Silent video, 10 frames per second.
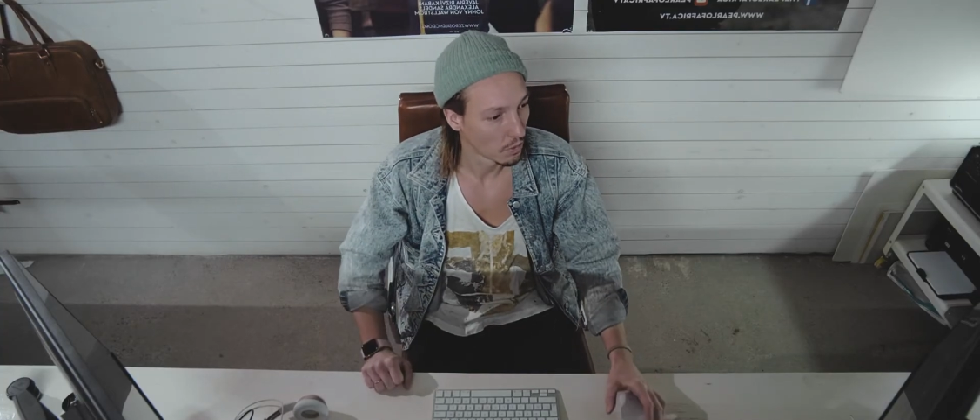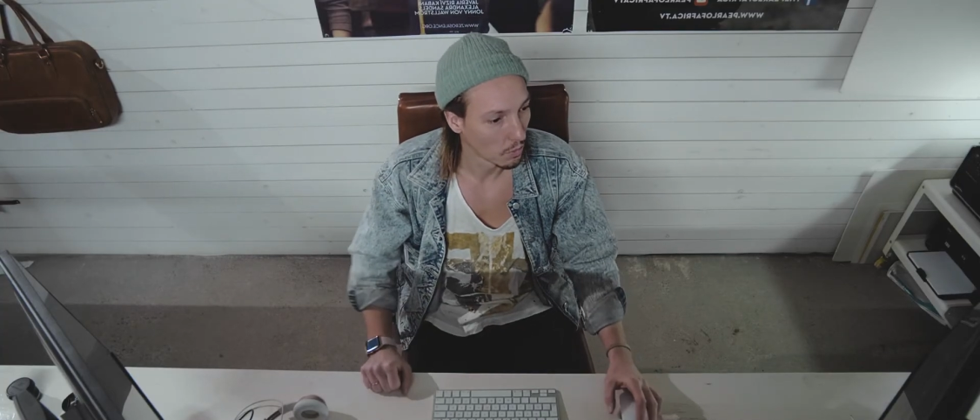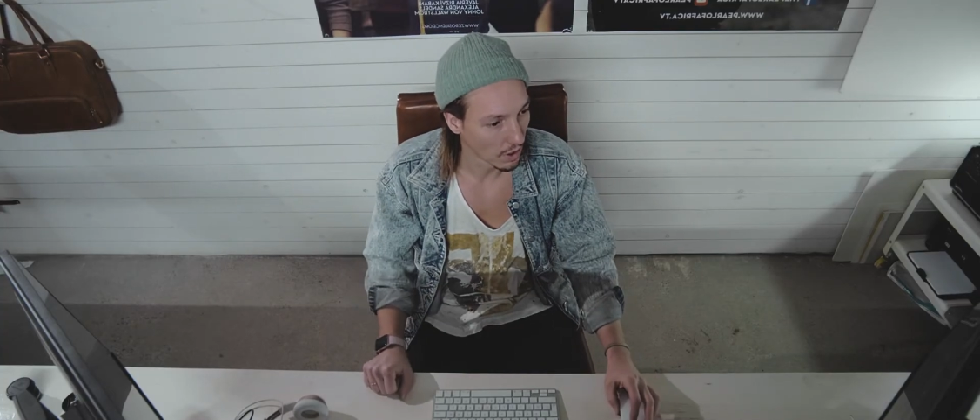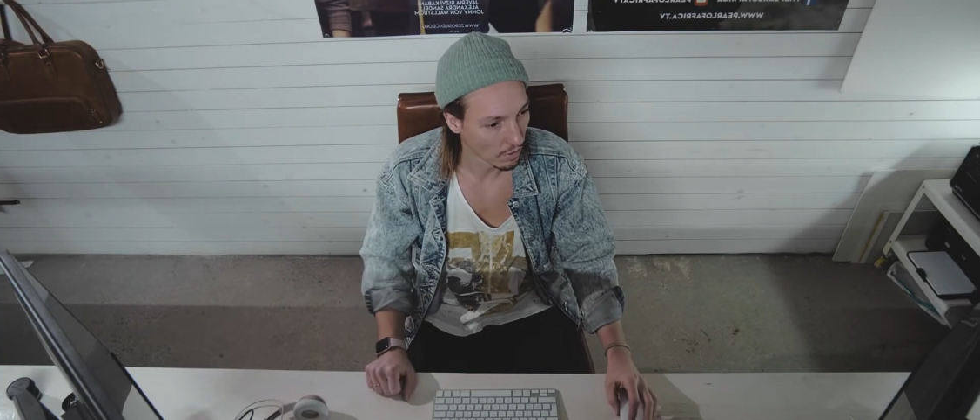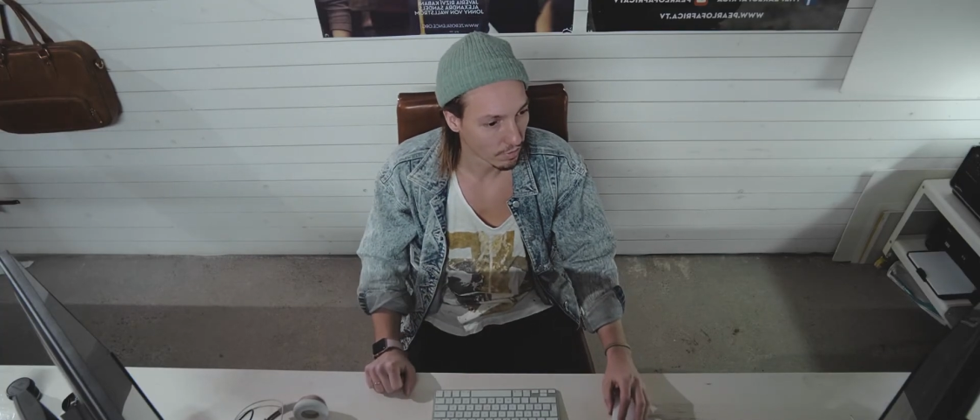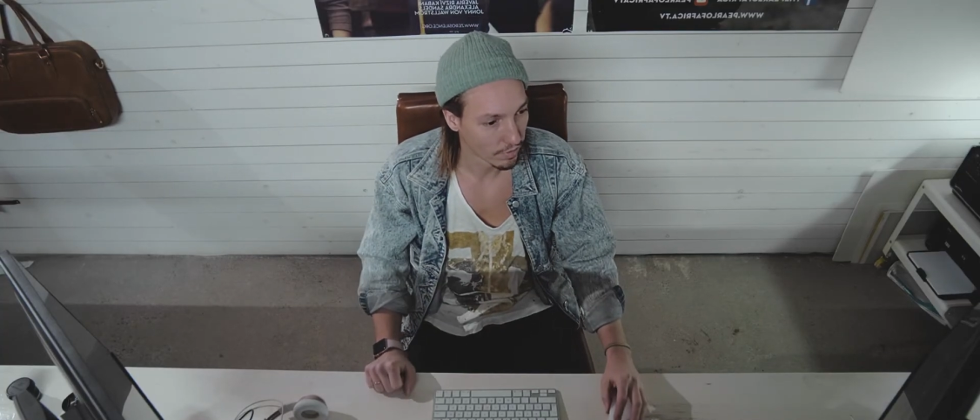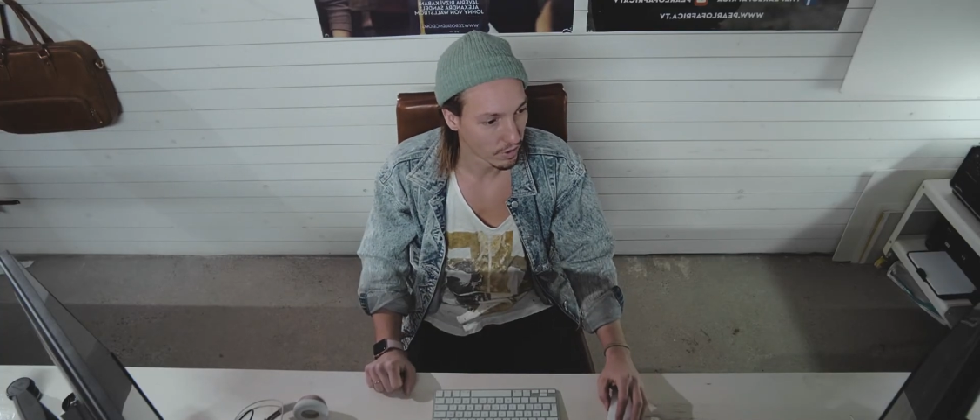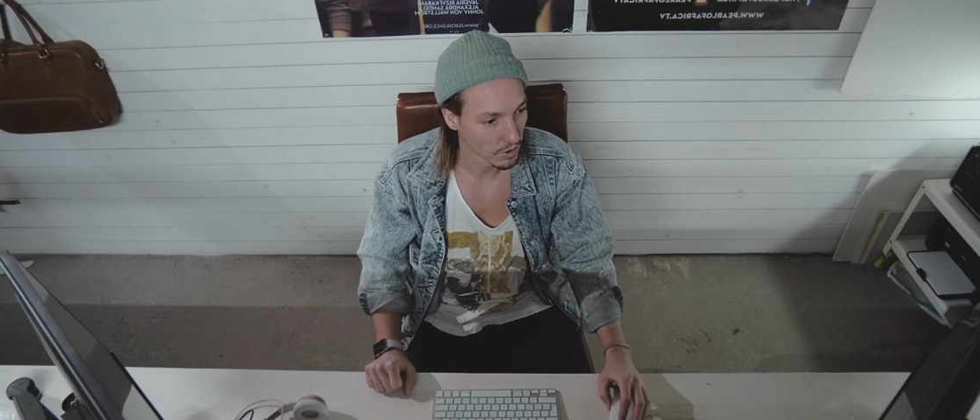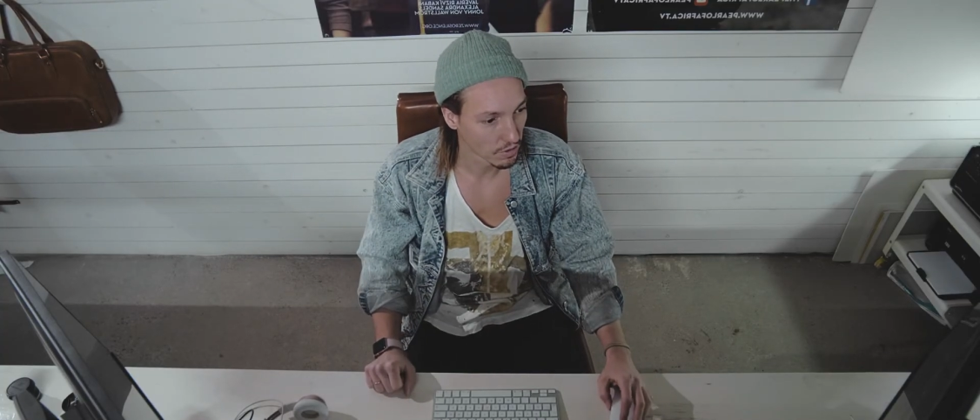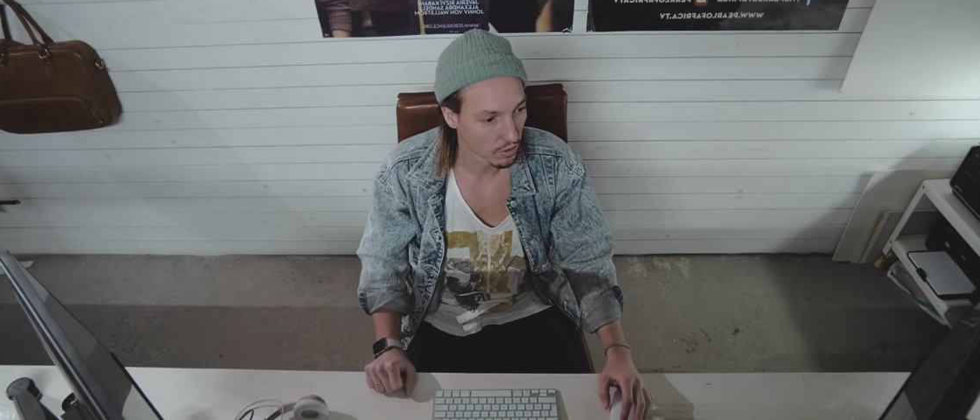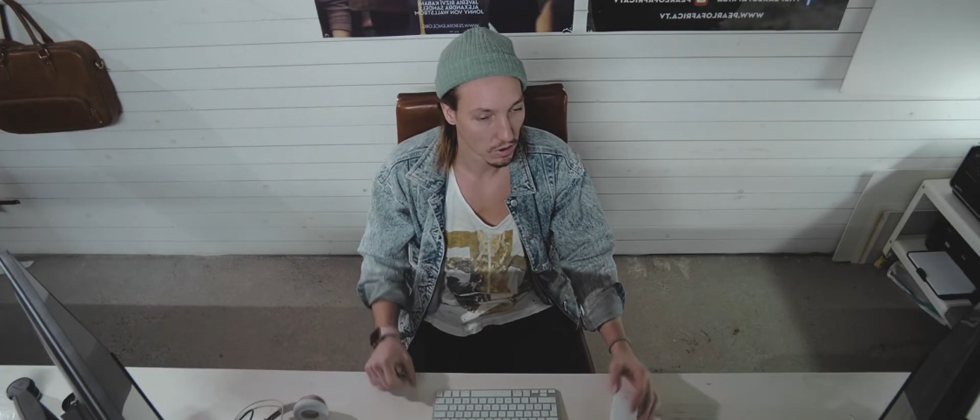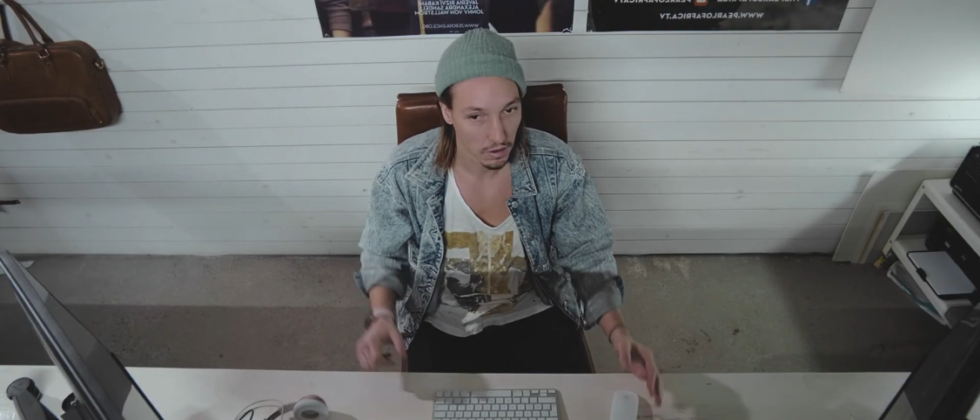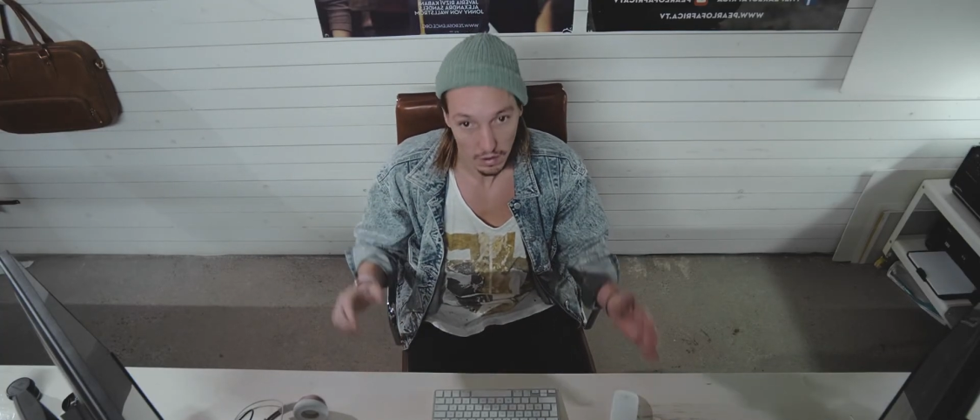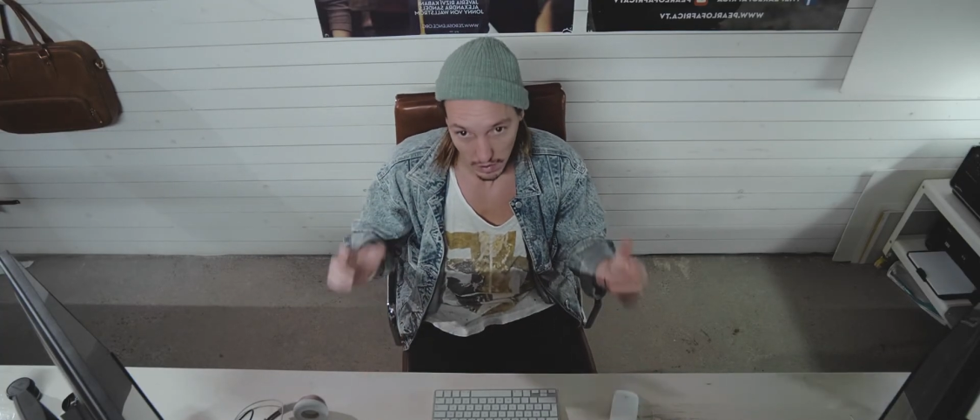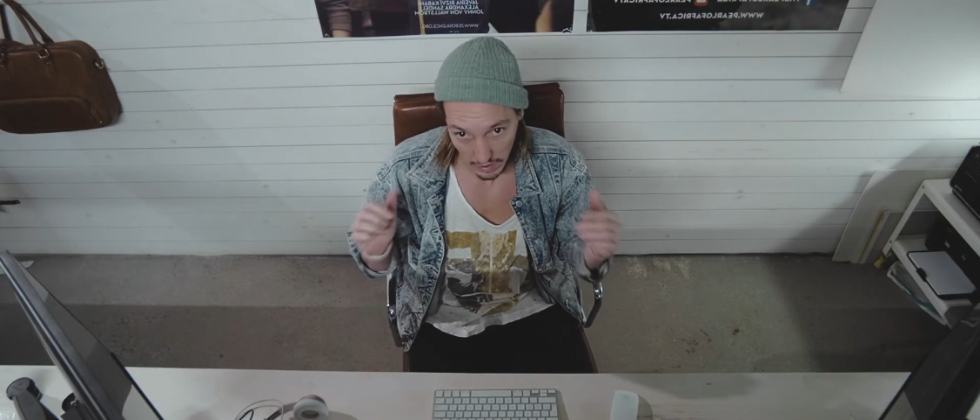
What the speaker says: Well, first of all,